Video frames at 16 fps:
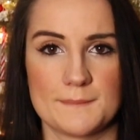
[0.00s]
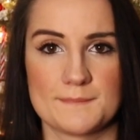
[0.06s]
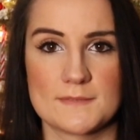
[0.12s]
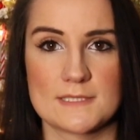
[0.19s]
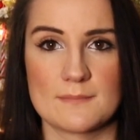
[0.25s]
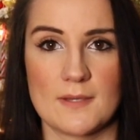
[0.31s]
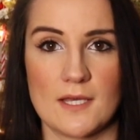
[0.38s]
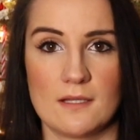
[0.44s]

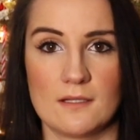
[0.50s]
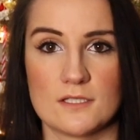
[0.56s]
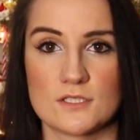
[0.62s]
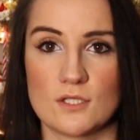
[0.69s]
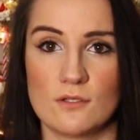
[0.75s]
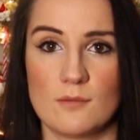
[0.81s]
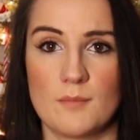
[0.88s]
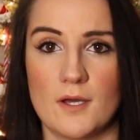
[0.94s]
smell. It's
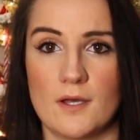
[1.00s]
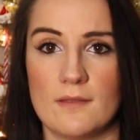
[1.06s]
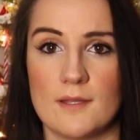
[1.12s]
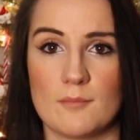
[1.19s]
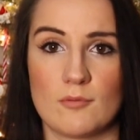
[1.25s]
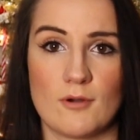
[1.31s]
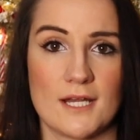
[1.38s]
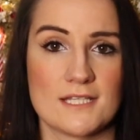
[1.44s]
all about the
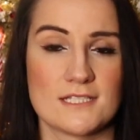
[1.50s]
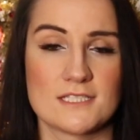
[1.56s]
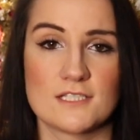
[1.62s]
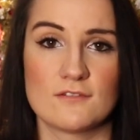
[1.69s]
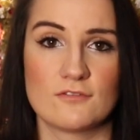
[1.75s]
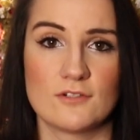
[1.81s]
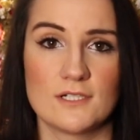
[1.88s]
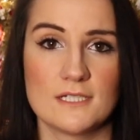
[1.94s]
price
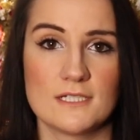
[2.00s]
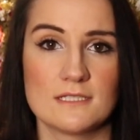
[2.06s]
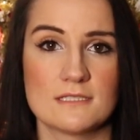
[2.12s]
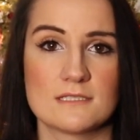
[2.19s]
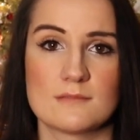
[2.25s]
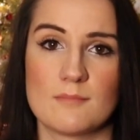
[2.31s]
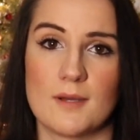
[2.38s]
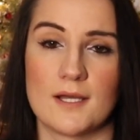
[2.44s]

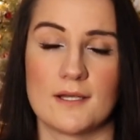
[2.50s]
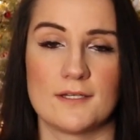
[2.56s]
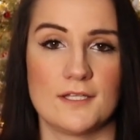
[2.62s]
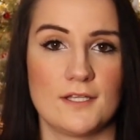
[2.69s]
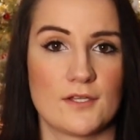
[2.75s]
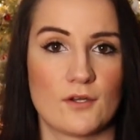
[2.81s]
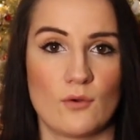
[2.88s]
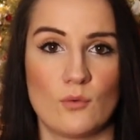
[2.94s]
difference, but
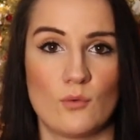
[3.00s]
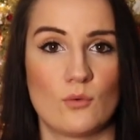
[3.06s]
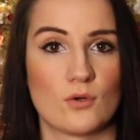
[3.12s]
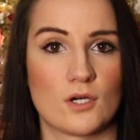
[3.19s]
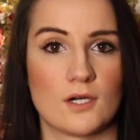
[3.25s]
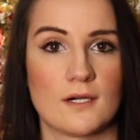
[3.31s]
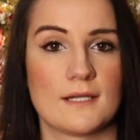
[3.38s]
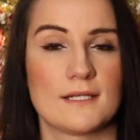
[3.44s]
either
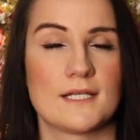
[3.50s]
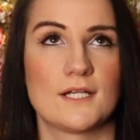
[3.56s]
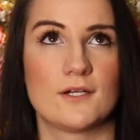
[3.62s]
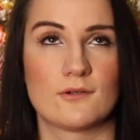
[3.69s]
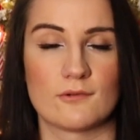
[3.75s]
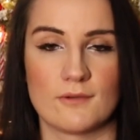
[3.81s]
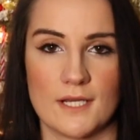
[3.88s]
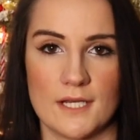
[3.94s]
or,
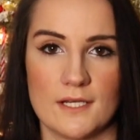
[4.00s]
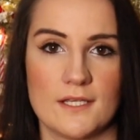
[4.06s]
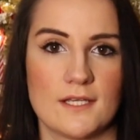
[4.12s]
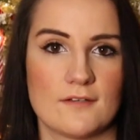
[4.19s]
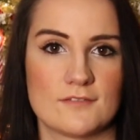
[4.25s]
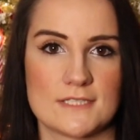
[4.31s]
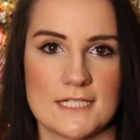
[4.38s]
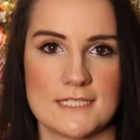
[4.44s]
great
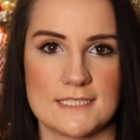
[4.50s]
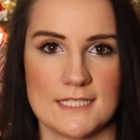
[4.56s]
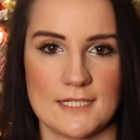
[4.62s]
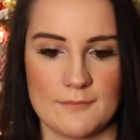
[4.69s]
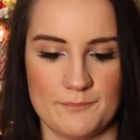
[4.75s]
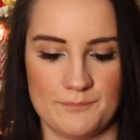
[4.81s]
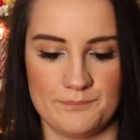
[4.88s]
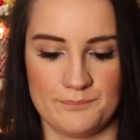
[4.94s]
gift idea.
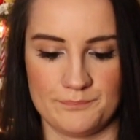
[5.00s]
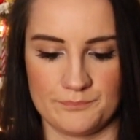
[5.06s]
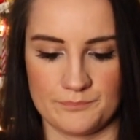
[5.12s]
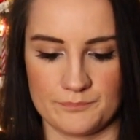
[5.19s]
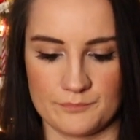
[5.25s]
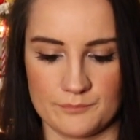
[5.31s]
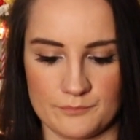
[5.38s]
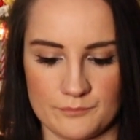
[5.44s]

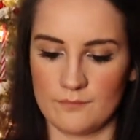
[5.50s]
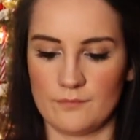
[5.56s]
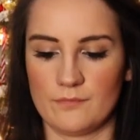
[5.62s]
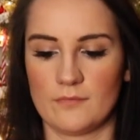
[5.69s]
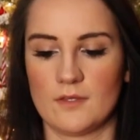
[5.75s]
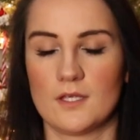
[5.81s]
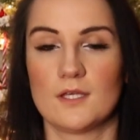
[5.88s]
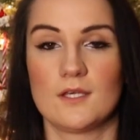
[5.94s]

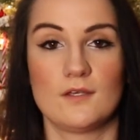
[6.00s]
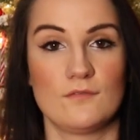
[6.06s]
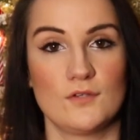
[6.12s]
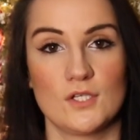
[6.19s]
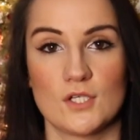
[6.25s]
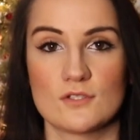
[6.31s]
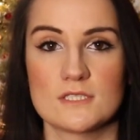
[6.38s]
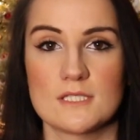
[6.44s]
If
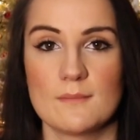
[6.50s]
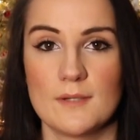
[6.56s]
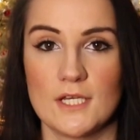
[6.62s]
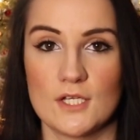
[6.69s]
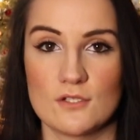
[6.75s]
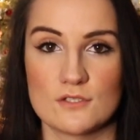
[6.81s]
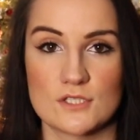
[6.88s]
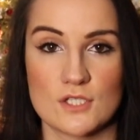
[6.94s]
you know somebody
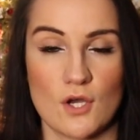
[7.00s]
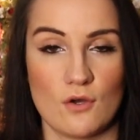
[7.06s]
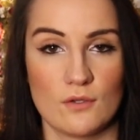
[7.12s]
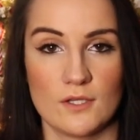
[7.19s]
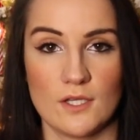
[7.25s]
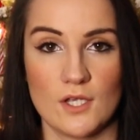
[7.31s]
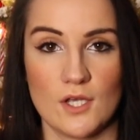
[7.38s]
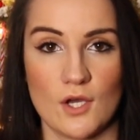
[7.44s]
who's
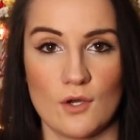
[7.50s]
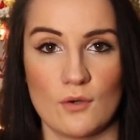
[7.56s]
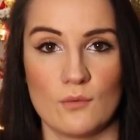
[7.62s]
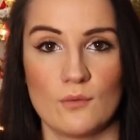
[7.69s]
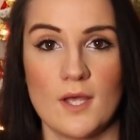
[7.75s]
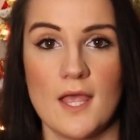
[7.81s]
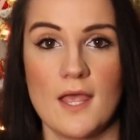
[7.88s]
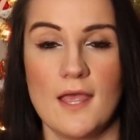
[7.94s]
on the
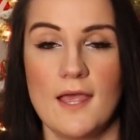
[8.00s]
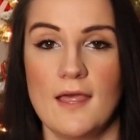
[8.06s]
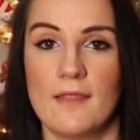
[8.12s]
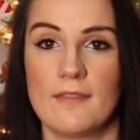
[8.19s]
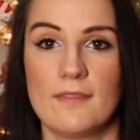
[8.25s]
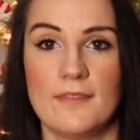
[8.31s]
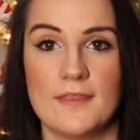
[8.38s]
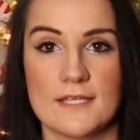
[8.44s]
go,
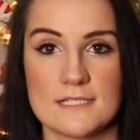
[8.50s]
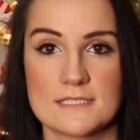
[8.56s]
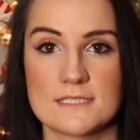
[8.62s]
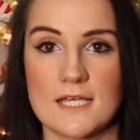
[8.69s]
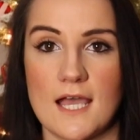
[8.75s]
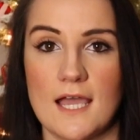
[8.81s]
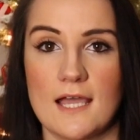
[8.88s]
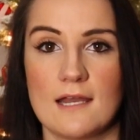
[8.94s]

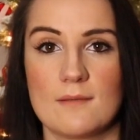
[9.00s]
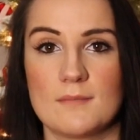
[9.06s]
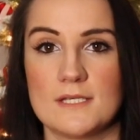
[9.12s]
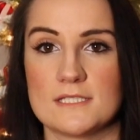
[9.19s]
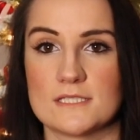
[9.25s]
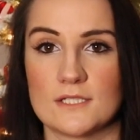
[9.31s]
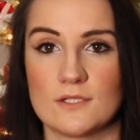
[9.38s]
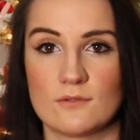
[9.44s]
this item
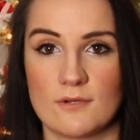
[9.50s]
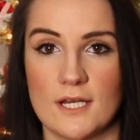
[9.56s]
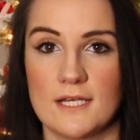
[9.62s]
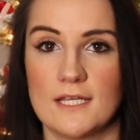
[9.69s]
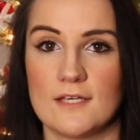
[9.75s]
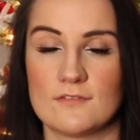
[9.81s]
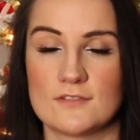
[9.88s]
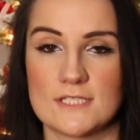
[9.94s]
is a
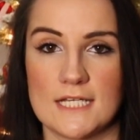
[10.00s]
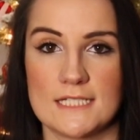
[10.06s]
great gift